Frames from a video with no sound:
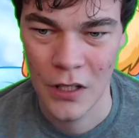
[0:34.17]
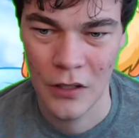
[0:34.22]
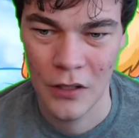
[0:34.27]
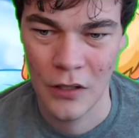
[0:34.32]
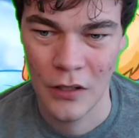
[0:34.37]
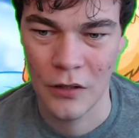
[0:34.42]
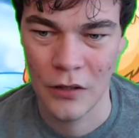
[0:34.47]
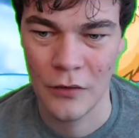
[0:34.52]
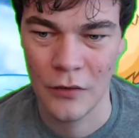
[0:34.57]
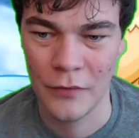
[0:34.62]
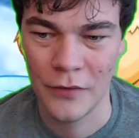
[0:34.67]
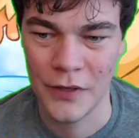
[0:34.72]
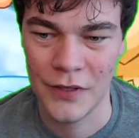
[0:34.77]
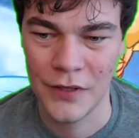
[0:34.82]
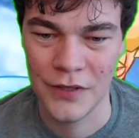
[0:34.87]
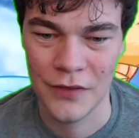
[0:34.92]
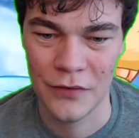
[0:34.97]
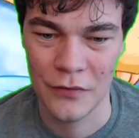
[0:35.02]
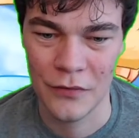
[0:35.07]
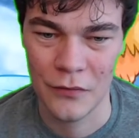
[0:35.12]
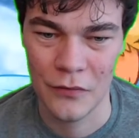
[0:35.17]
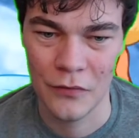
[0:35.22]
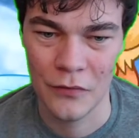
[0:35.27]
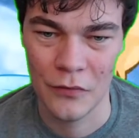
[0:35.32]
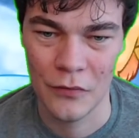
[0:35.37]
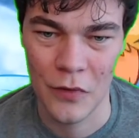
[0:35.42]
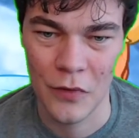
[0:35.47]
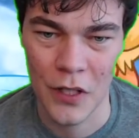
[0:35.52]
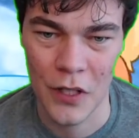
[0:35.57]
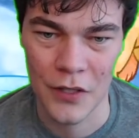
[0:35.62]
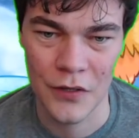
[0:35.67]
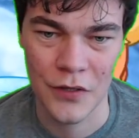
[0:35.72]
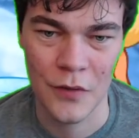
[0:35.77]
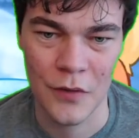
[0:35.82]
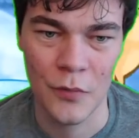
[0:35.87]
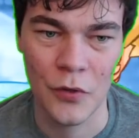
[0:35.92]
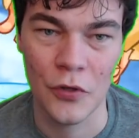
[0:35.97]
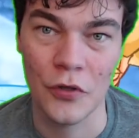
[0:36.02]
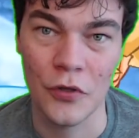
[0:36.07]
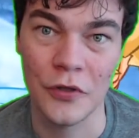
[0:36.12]
hopefully it's still
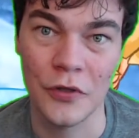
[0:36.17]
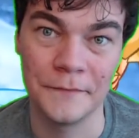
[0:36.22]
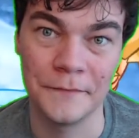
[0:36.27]
watchable.